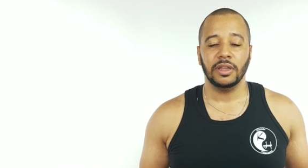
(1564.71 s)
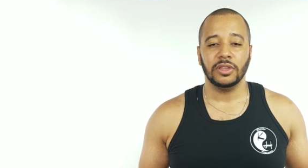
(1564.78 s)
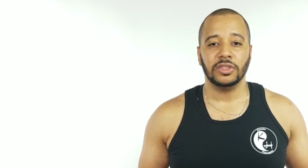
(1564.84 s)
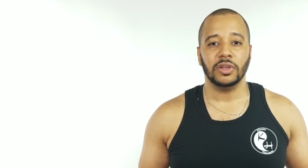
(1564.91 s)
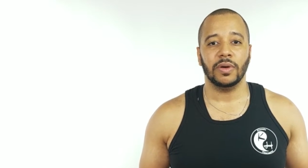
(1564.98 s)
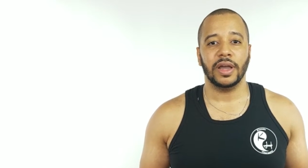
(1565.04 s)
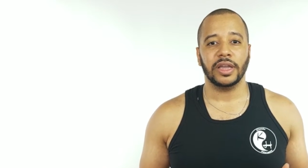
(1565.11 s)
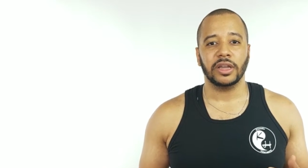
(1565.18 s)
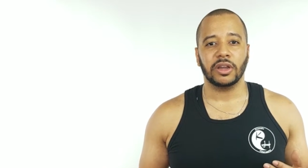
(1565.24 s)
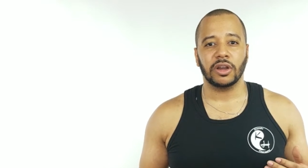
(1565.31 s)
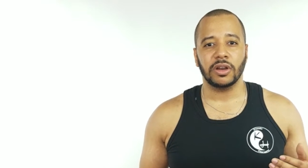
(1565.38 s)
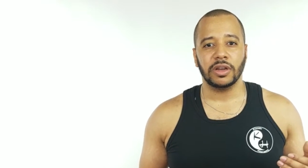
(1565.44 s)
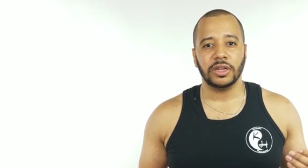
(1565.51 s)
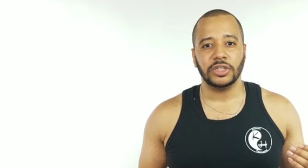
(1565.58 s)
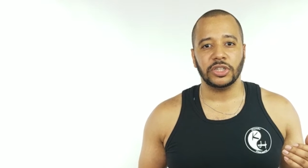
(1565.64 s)
So I
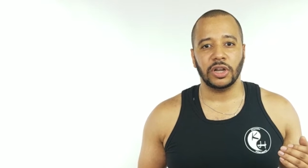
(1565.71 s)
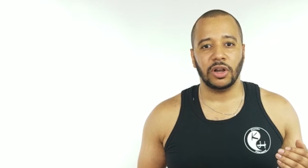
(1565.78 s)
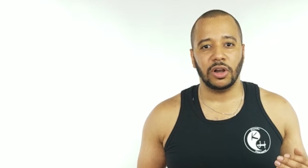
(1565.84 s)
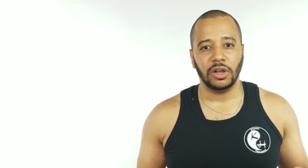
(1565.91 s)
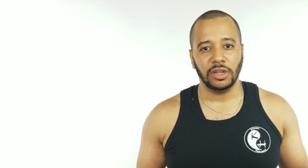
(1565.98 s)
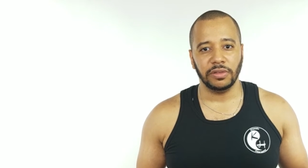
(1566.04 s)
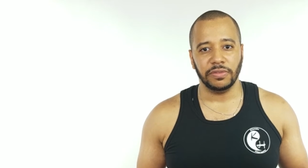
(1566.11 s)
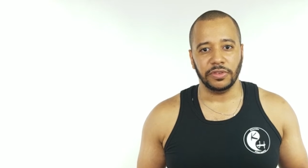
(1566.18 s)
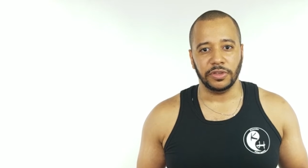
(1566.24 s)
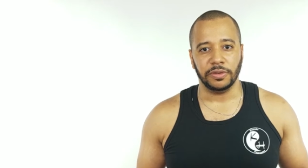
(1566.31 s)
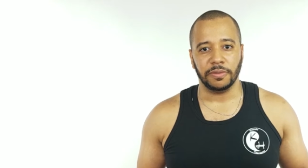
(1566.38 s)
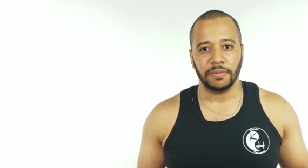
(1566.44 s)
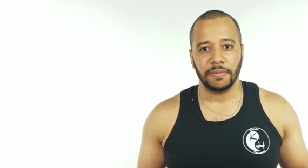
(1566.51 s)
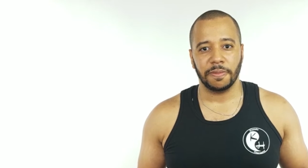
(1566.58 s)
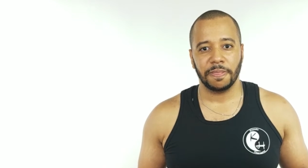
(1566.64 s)
encourage all of
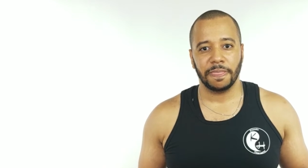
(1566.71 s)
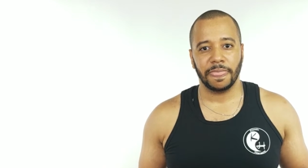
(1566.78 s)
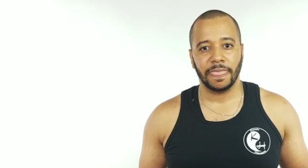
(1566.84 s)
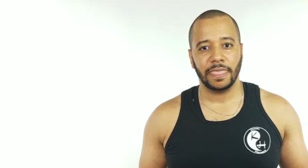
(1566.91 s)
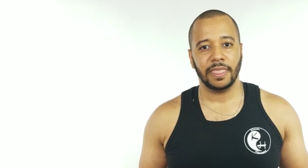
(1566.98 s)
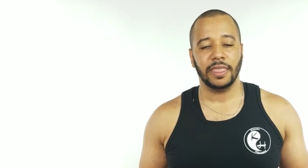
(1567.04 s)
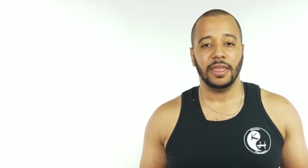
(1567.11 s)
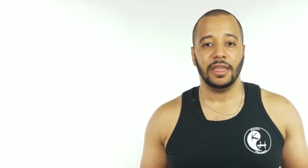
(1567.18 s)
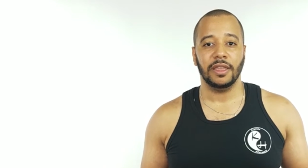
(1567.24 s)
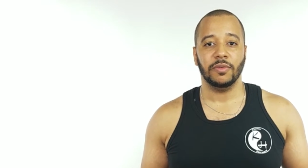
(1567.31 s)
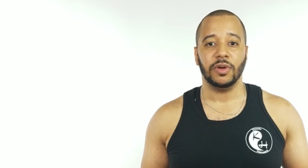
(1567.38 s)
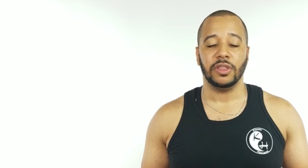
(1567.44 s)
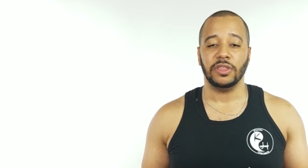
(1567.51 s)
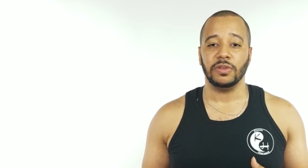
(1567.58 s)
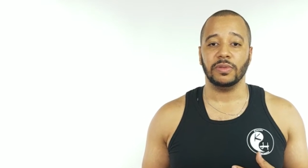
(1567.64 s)
you,
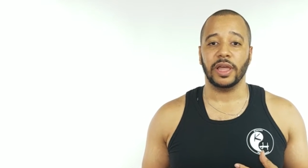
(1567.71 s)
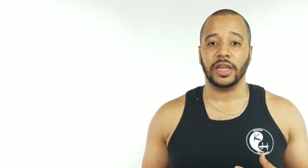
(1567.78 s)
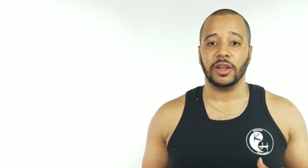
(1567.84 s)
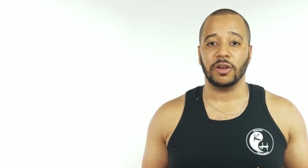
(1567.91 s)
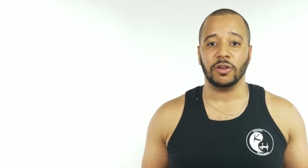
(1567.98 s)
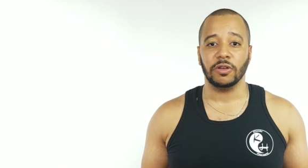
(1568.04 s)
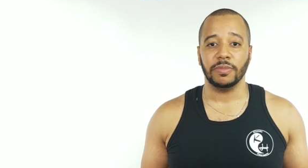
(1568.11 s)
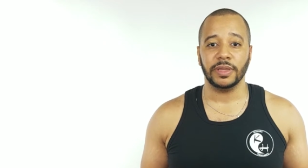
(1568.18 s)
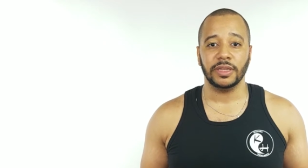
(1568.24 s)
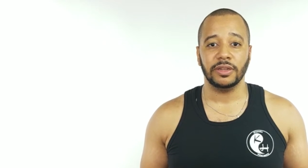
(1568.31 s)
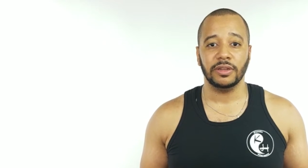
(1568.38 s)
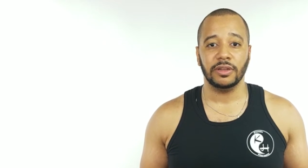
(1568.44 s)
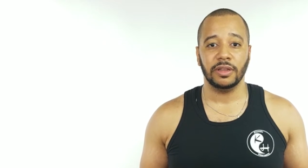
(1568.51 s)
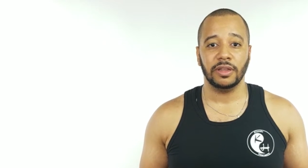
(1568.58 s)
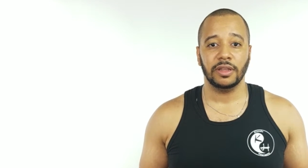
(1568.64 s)
whether you like
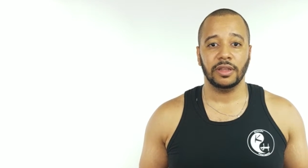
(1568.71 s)
urban